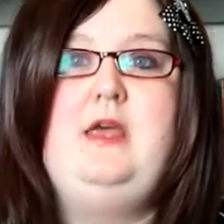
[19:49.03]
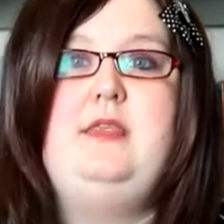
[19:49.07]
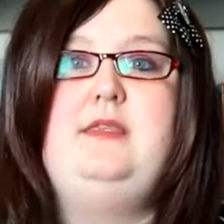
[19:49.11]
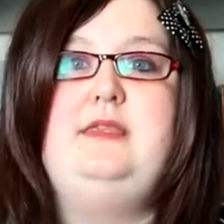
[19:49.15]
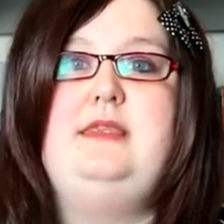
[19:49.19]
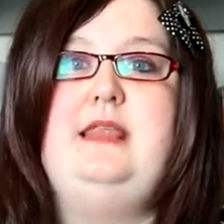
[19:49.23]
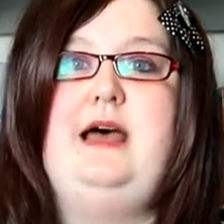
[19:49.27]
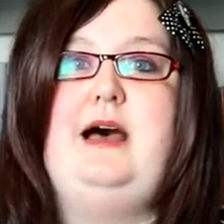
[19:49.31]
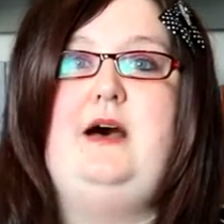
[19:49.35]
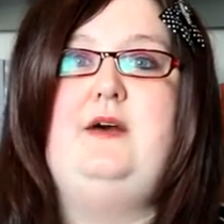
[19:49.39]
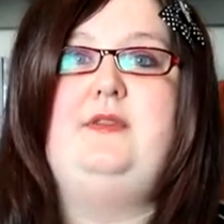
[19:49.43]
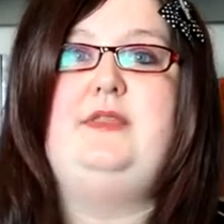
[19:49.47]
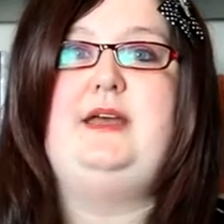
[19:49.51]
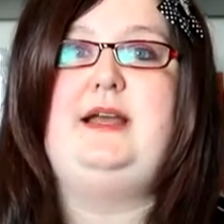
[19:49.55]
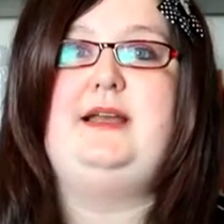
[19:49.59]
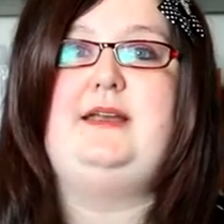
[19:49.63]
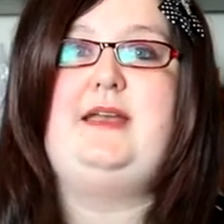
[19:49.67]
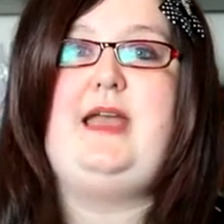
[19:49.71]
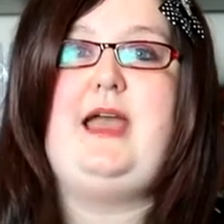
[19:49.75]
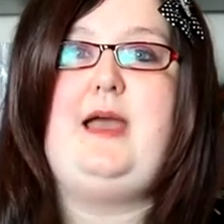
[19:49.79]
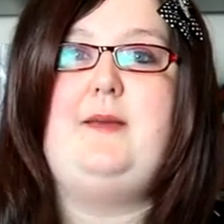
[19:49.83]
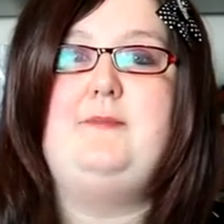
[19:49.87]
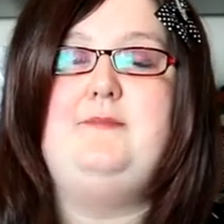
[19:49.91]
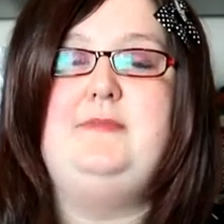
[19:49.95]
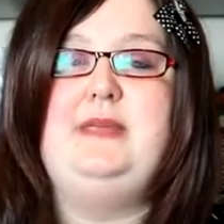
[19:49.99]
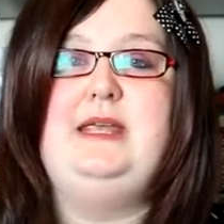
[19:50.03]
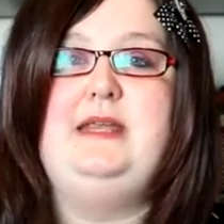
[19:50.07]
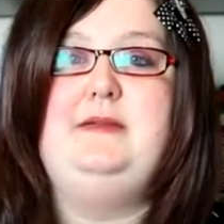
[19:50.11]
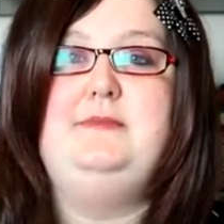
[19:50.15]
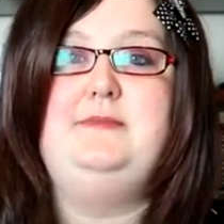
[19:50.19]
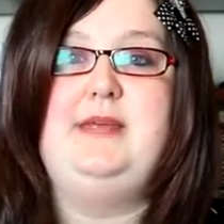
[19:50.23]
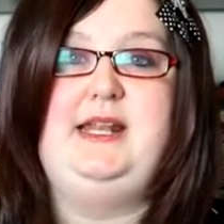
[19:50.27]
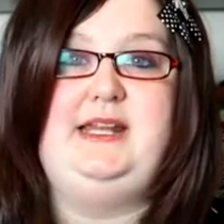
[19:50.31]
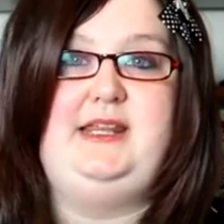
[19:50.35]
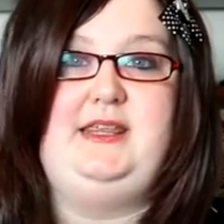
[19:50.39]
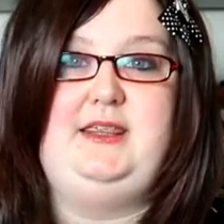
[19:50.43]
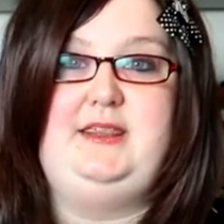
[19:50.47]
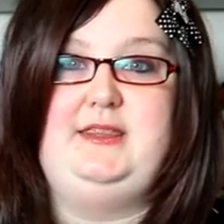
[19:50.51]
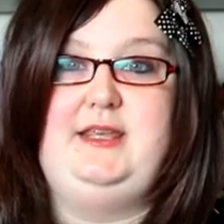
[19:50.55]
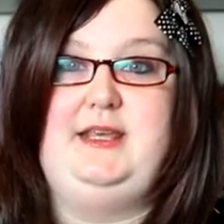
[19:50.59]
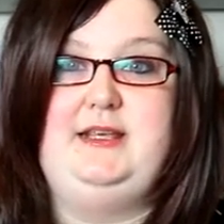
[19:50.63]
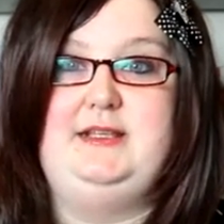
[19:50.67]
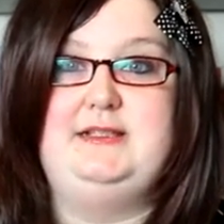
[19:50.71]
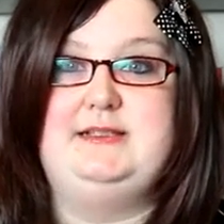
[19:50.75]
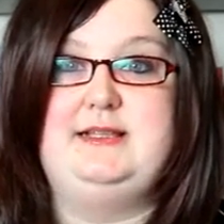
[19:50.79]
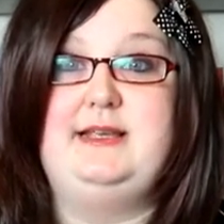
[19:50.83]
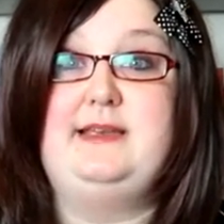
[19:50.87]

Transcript: Now, that can mean many things.